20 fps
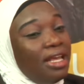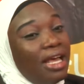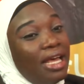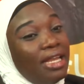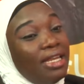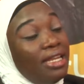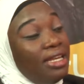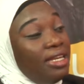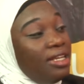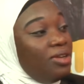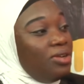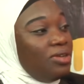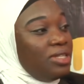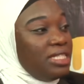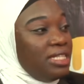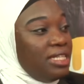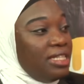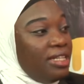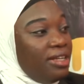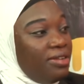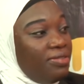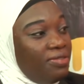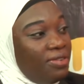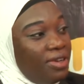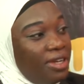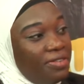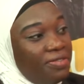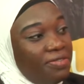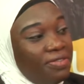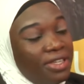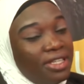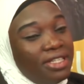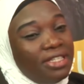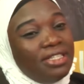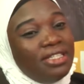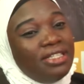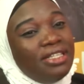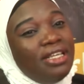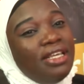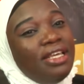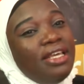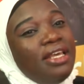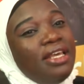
at the Legon Center for Affairs. Mm.